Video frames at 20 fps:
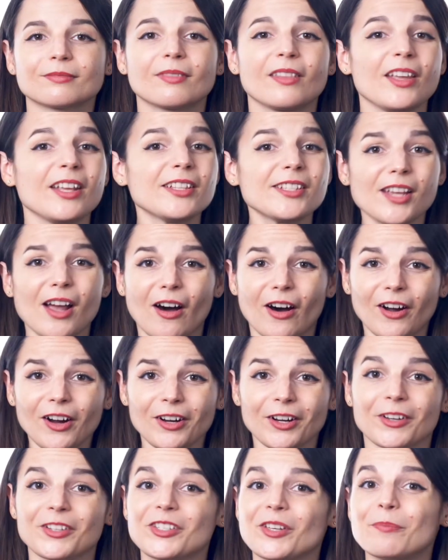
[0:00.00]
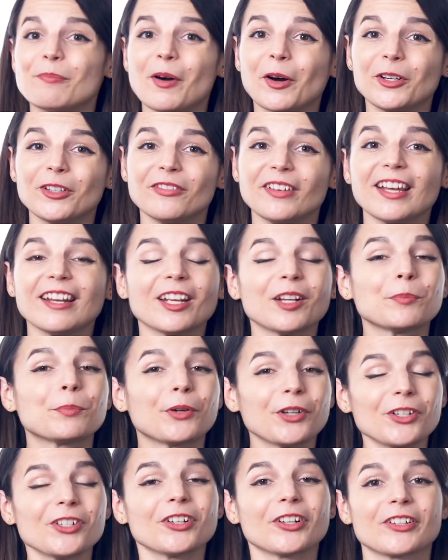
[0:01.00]
It's hard to motivate and
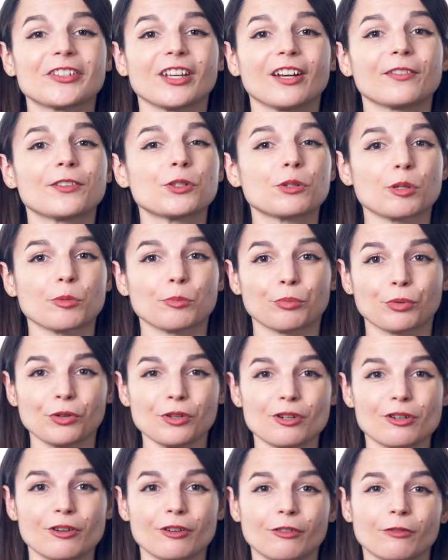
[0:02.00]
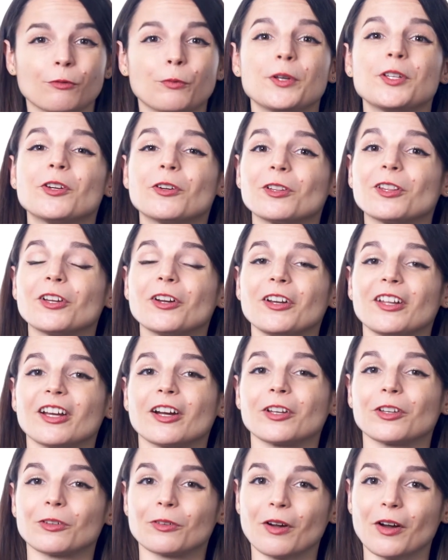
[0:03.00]
push yourself to improve when you're learning
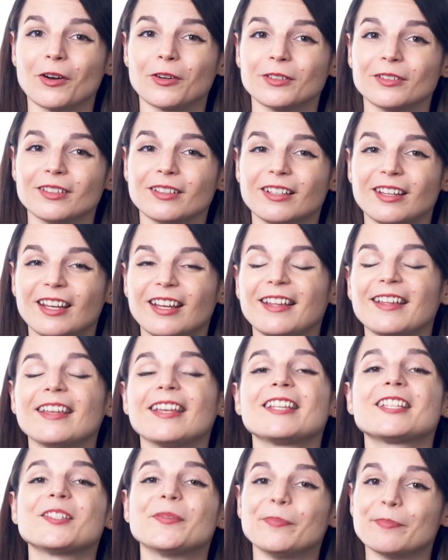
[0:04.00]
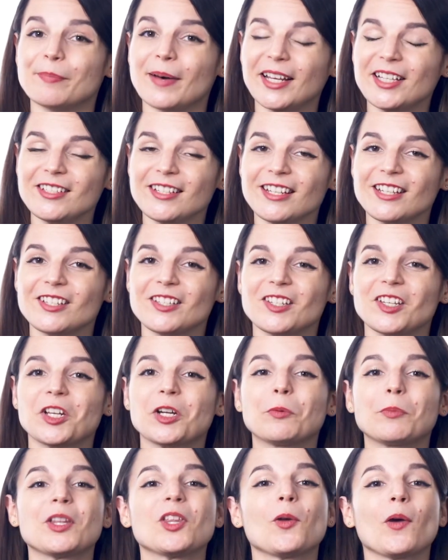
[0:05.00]
on your own. It's much
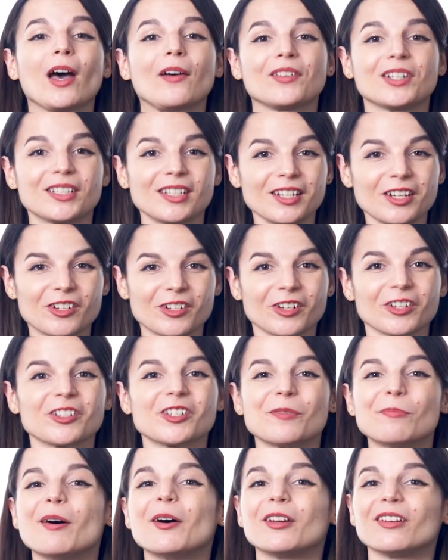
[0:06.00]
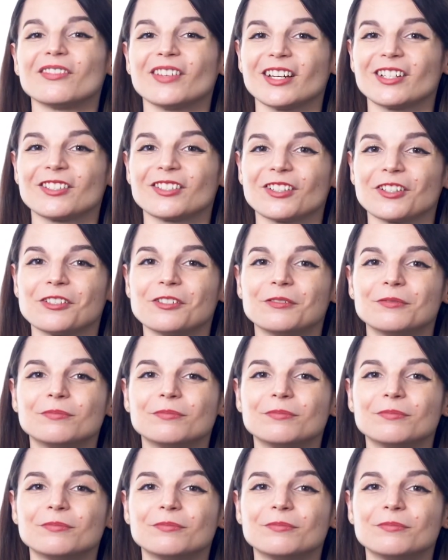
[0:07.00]
easier when you have a teacher to motivate you.